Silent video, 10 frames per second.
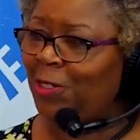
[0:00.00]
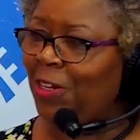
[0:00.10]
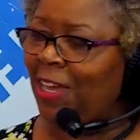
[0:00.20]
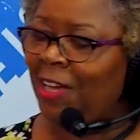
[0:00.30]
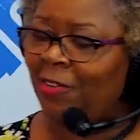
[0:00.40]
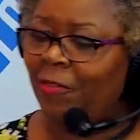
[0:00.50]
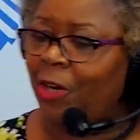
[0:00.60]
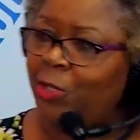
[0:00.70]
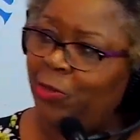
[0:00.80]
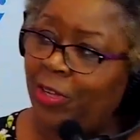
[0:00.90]
year
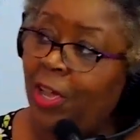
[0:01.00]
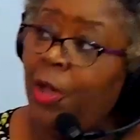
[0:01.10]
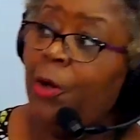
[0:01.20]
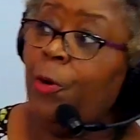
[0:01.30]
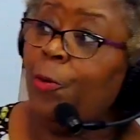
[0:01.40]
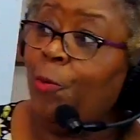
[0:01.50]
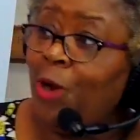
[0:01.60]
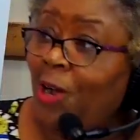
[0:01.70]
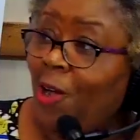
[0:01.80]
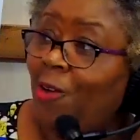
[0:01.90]
anniversary,
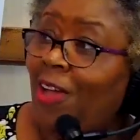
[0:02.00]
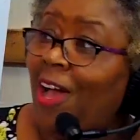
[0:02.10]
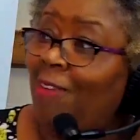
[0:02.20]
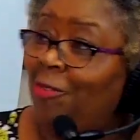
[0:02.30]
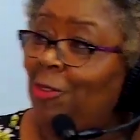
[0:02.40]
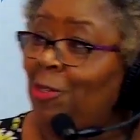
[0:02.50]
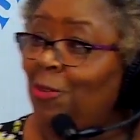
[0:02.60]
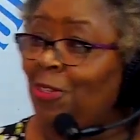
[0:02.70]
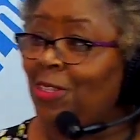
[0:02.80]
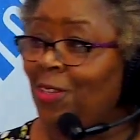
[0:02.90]
we're going to have to
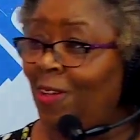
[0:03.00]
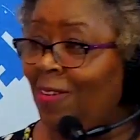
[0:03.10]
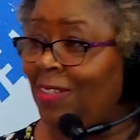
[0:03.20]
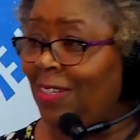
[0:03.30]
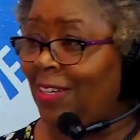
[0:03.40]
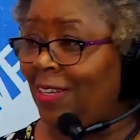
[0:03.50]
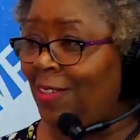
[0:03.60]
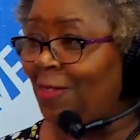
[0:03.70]
do a song together.